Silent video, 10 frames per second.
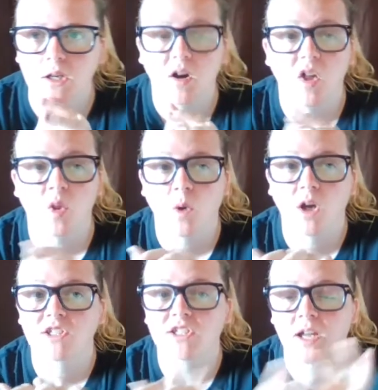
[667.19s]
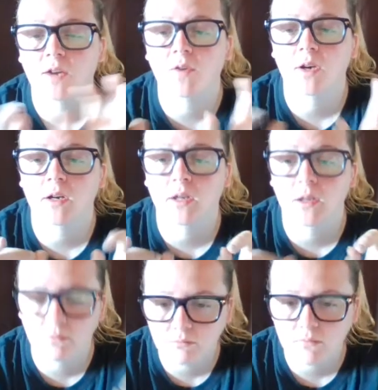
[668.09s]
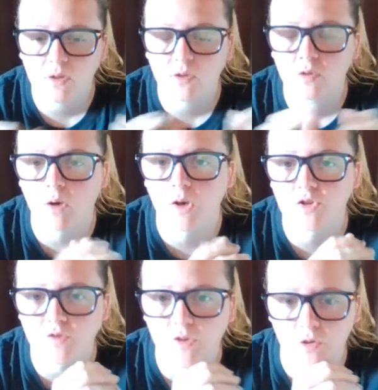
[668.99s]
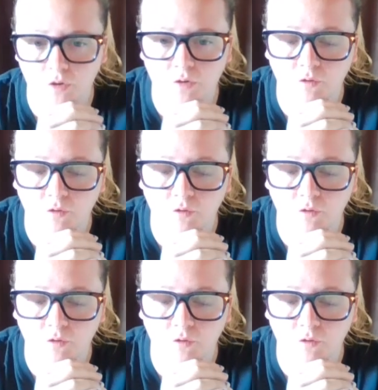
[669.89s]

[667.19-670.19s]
otherwise it had a very grunge feel